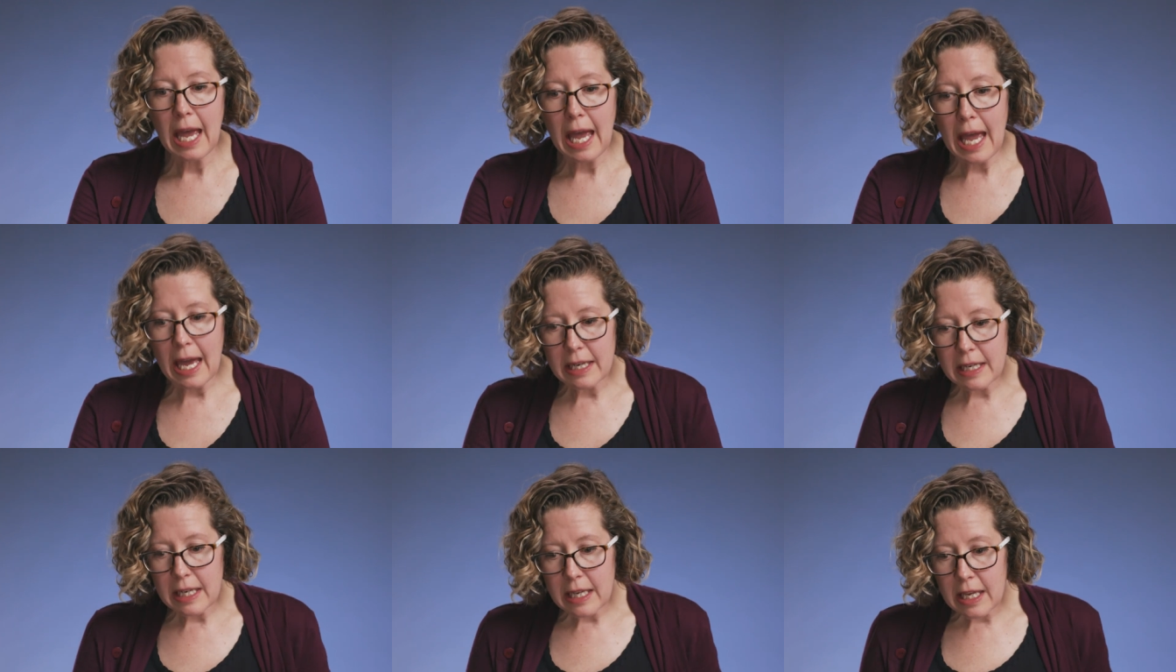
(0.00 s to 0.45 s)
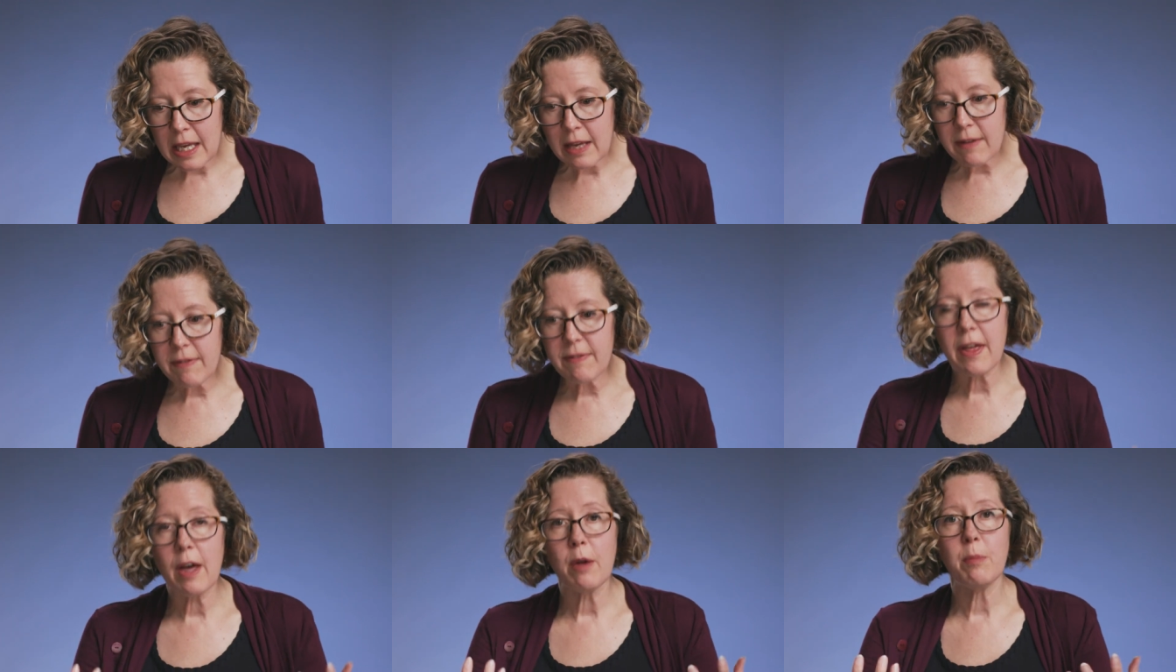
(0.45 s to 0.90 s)
And
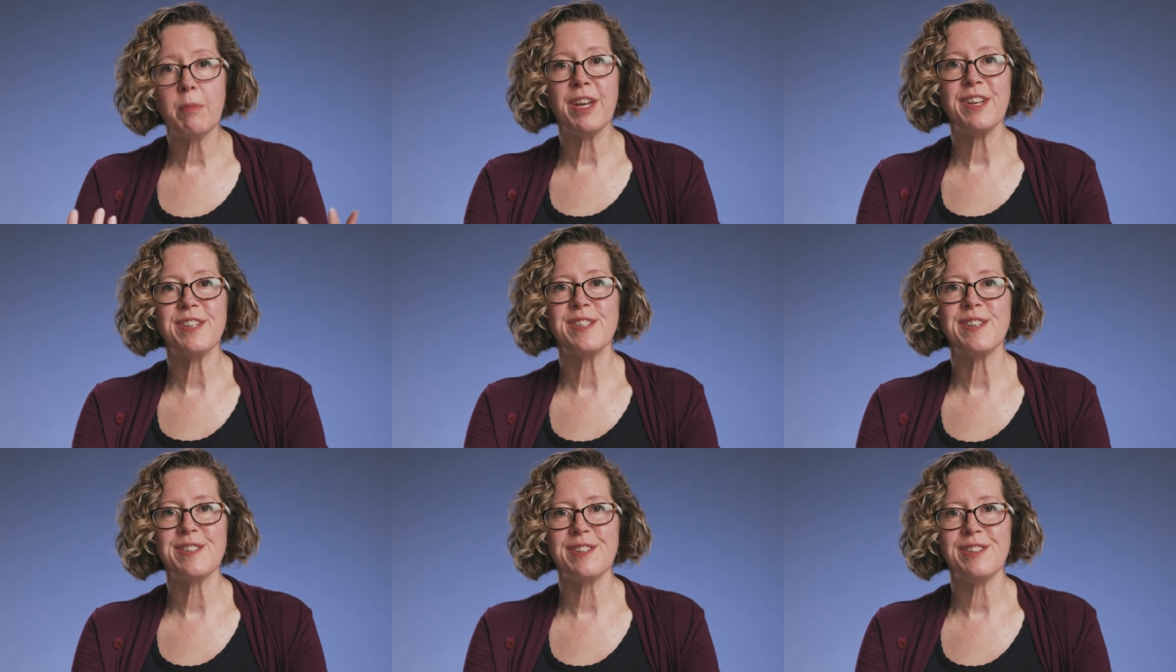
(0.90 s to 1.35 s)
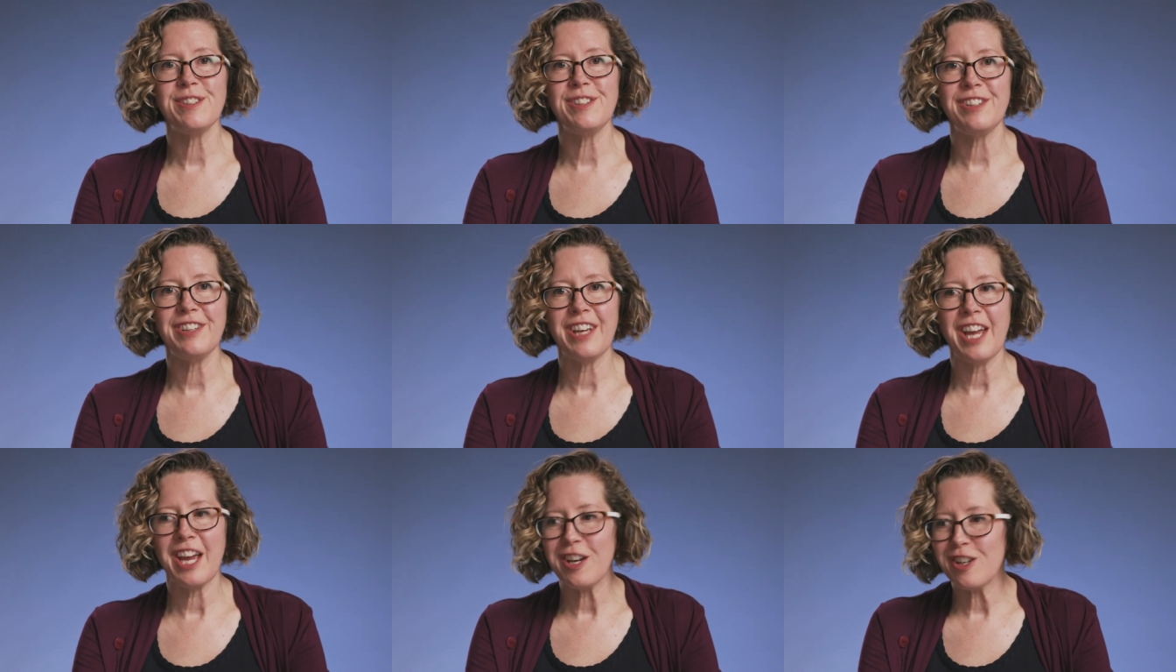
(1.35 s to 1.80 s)
if that makes us a
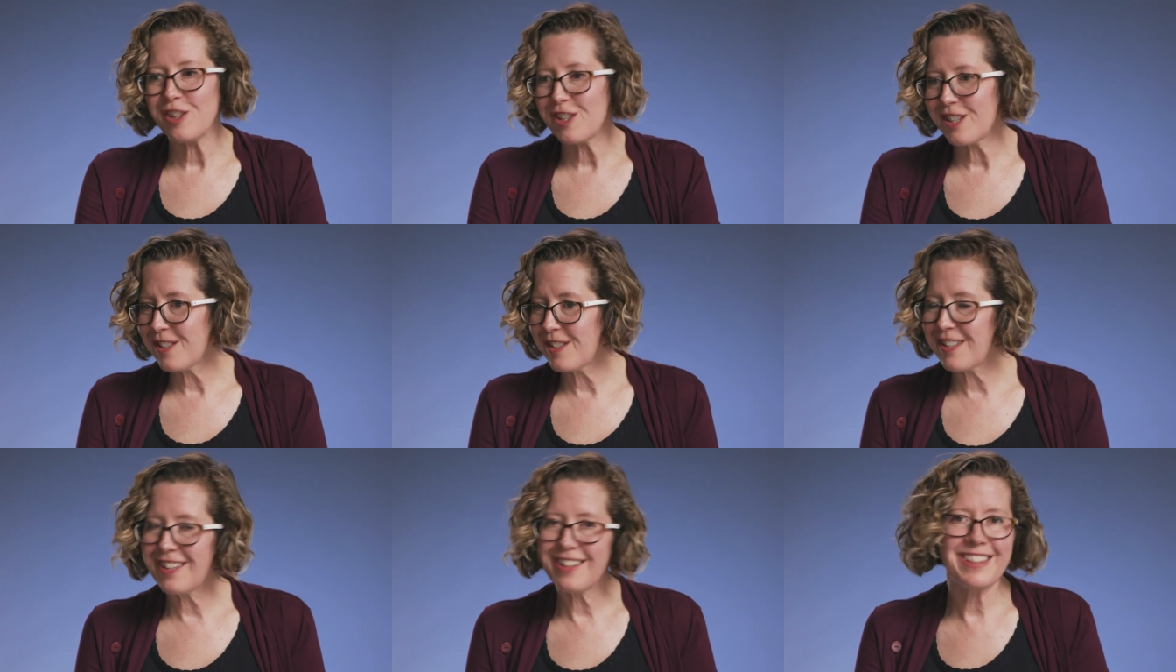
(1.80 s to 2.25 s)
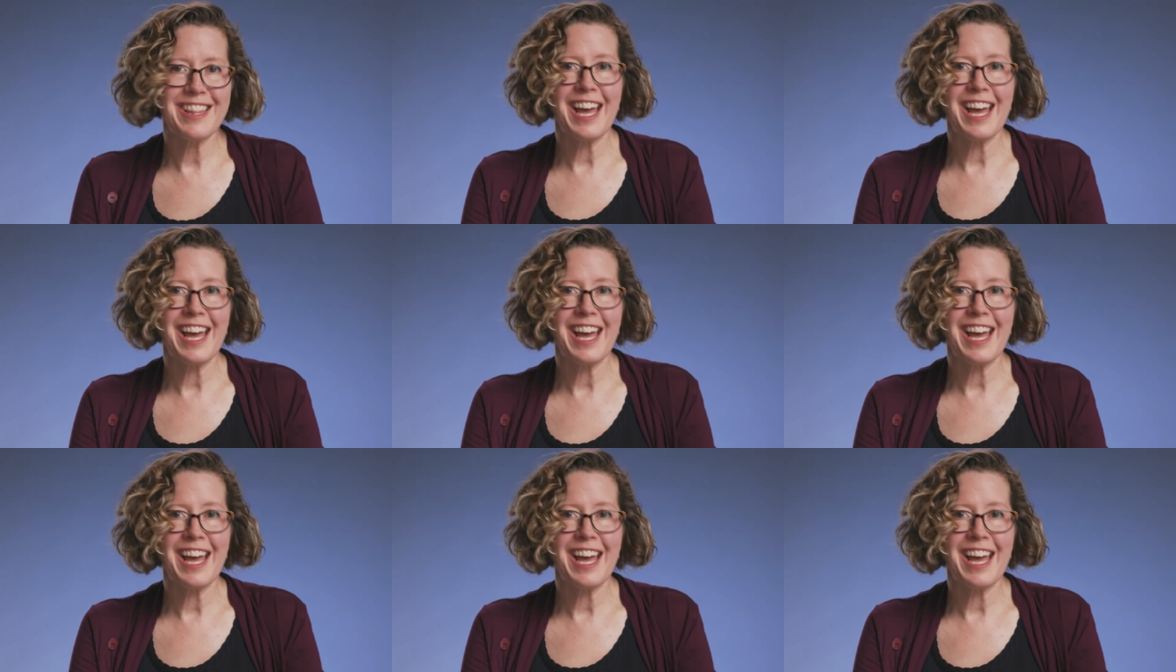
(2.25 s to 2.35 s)
little anxious,